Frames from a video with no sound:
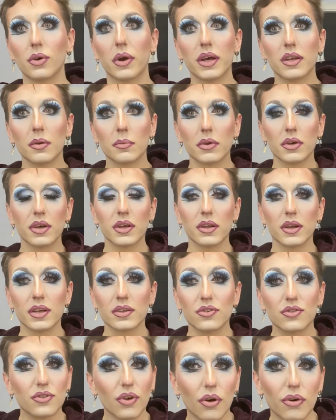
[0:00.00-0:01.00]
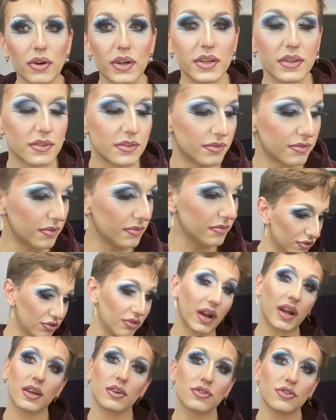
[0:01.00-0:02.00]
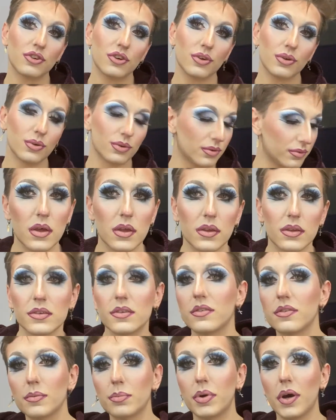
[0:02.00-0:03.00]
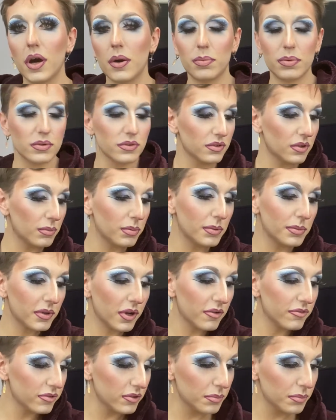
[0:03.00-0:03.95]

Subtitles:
end up looking like Doris from Trek 2. This is a purple, so I'll probably go for a